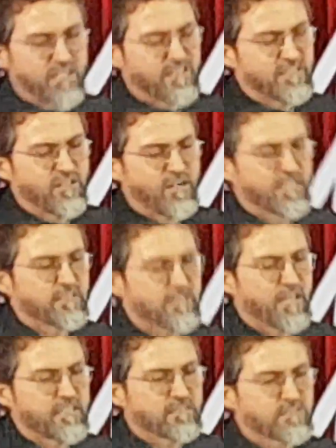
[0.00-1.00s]
I
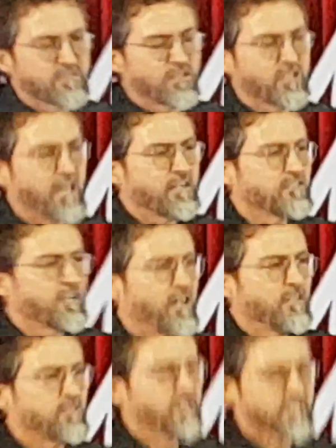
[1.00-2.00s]
took out $1.
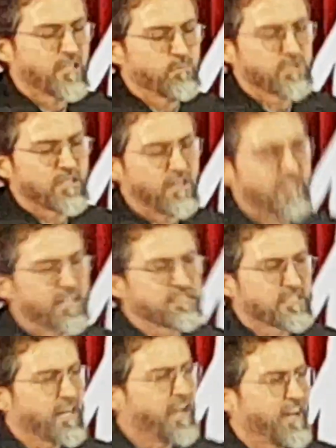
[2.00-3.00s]
I gave $1. And I
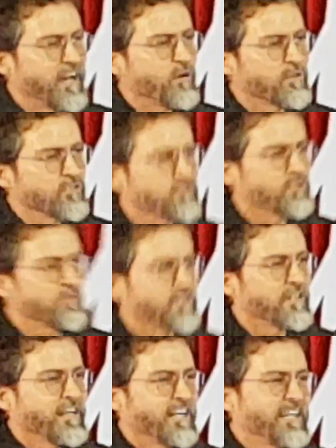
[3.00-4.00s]
said, how are you doing?